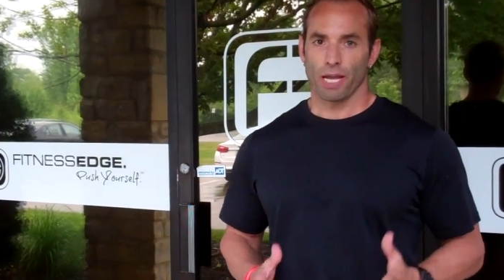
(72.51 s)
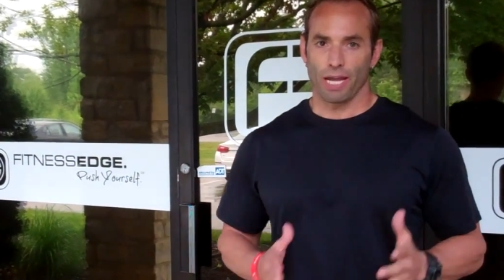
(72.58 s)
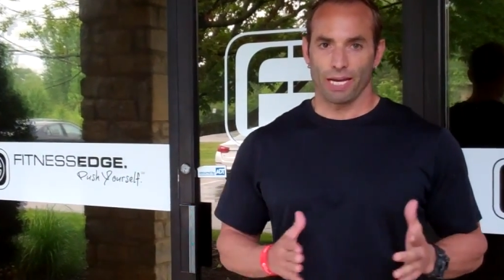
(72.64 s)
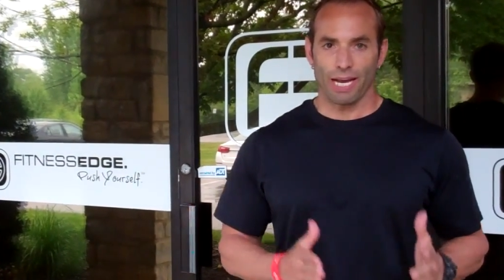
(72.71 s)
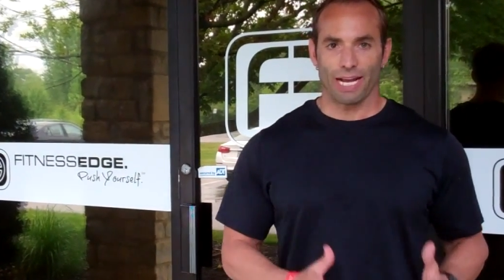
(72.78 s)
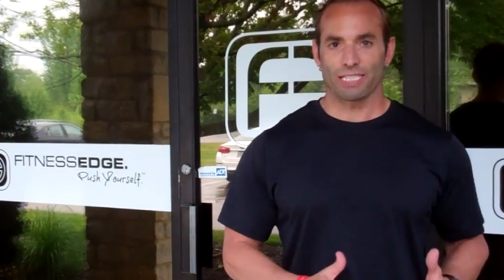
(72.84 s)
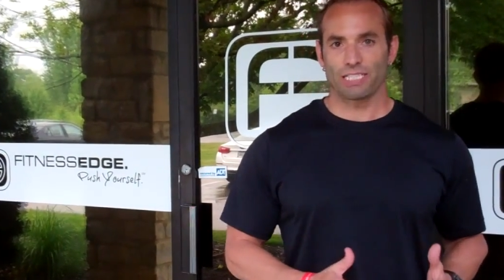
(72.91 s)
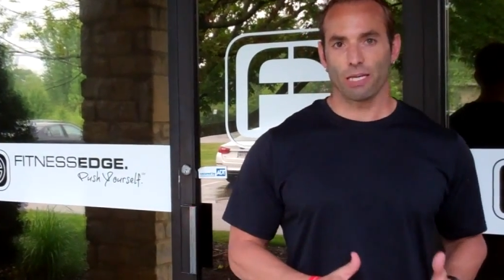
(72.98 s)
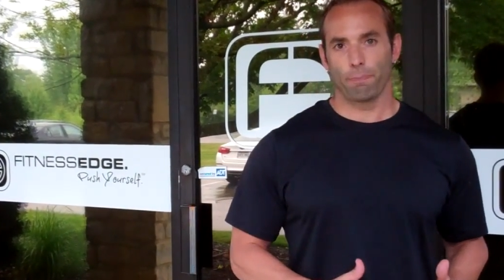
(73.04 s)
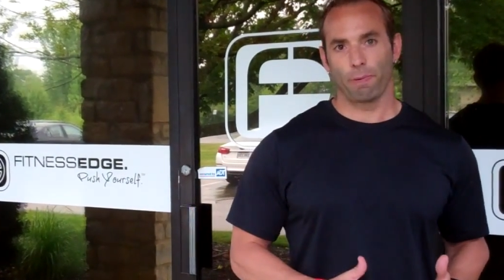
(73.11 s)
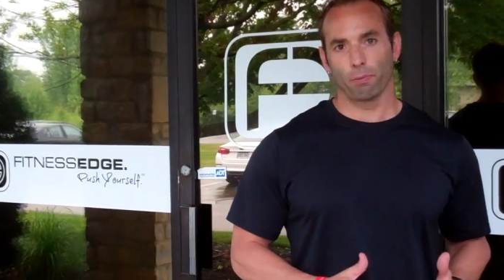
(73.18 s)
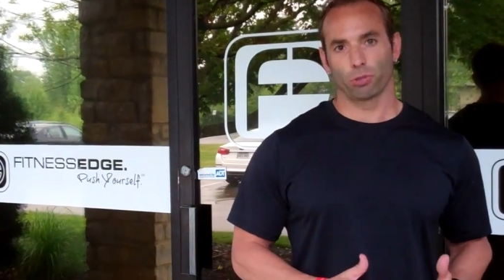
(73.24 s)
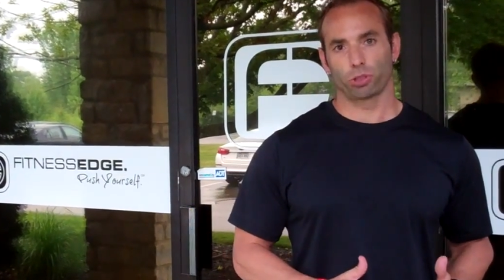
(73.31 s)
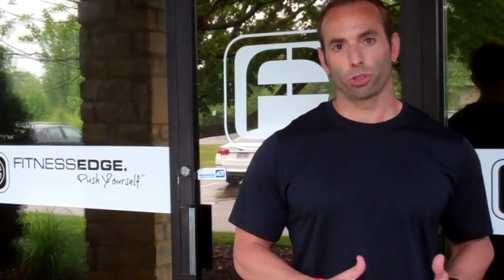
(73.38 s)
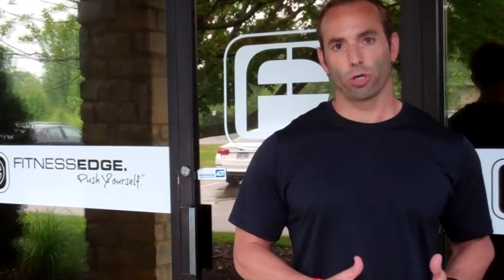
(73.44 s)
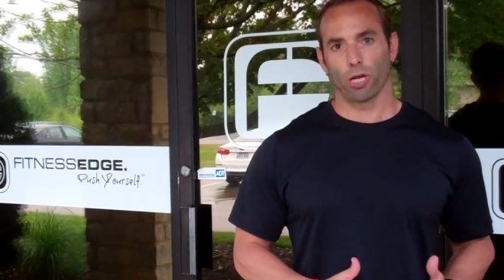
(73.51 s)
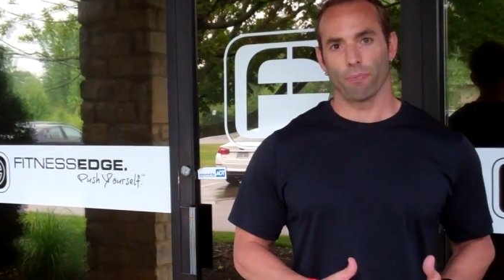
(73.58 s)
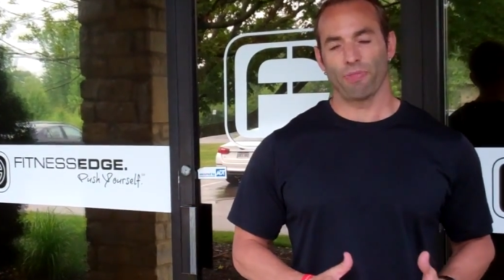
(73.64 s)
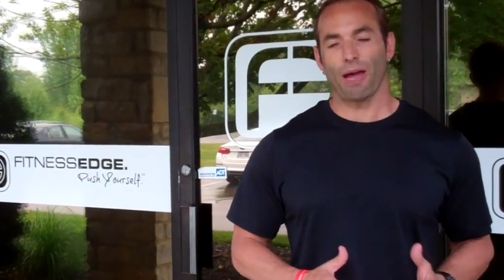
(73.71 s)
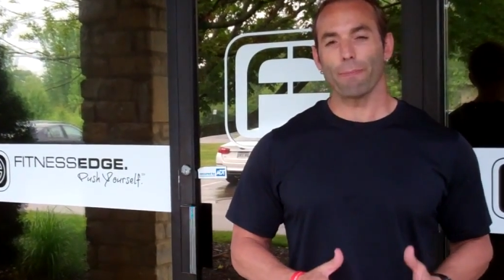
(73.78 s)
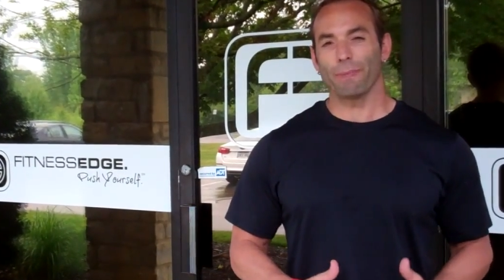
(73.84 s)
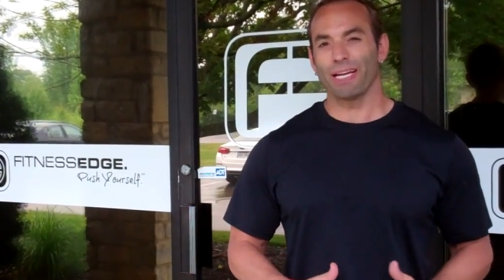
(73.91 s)
and 18 people showed
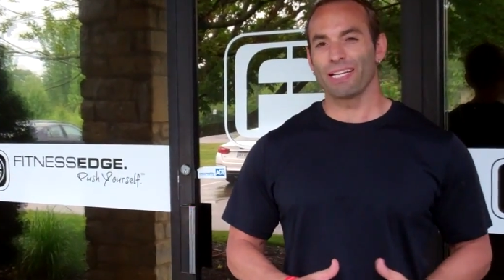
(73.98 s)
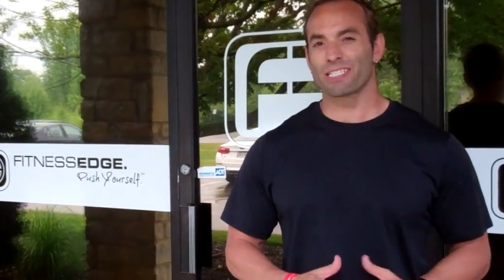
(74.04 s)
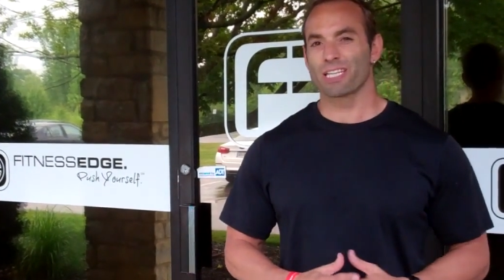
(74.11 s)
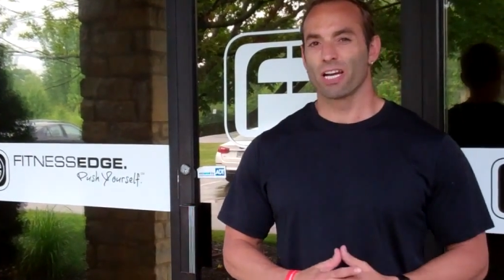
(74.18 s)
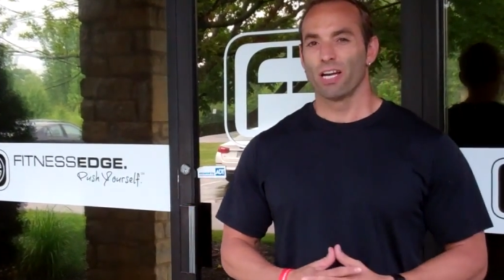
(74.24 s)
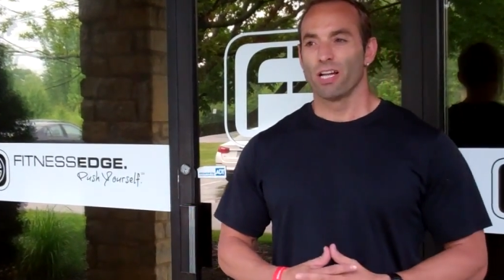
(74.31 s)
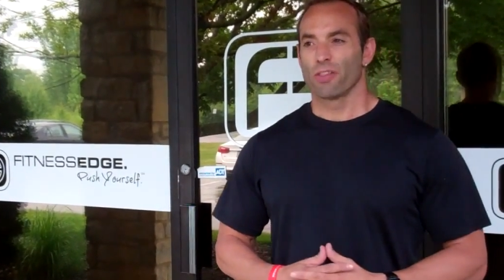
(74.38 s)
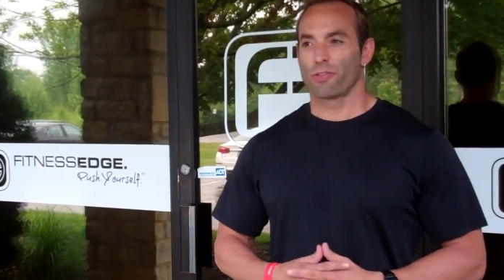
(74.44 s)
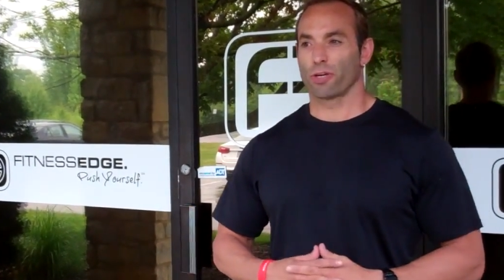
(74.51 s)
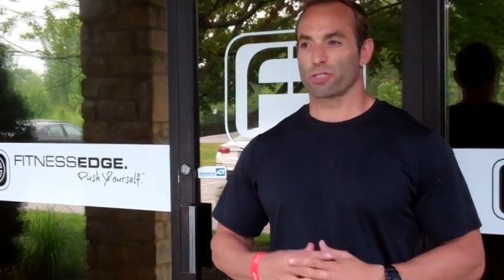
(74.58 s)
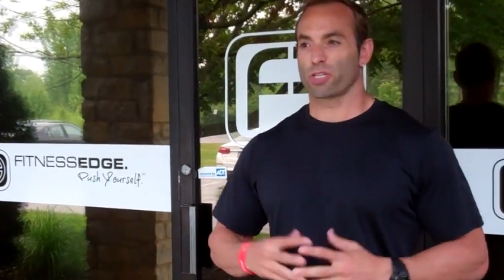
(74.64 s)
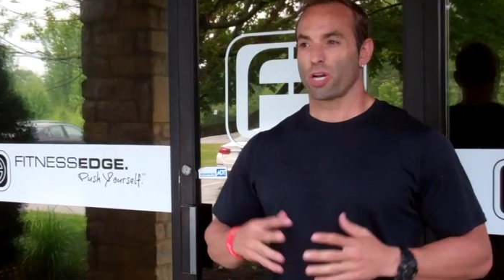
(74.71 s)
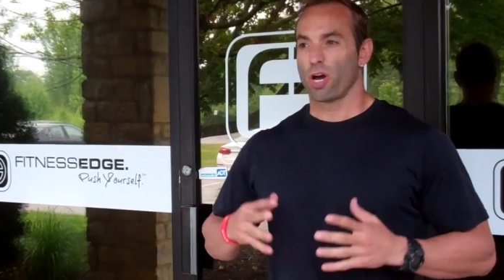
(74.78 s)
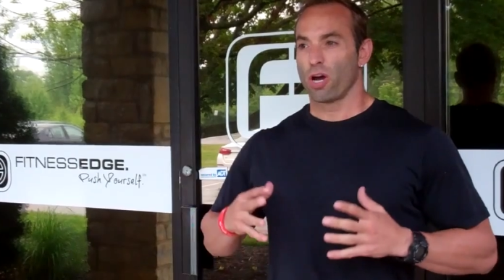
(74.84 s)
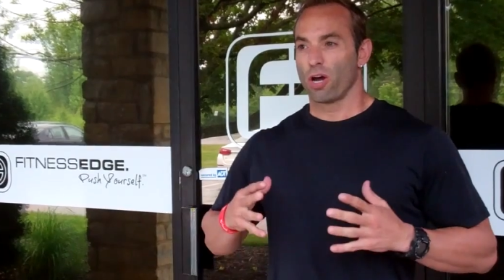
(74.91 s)
up. That means there's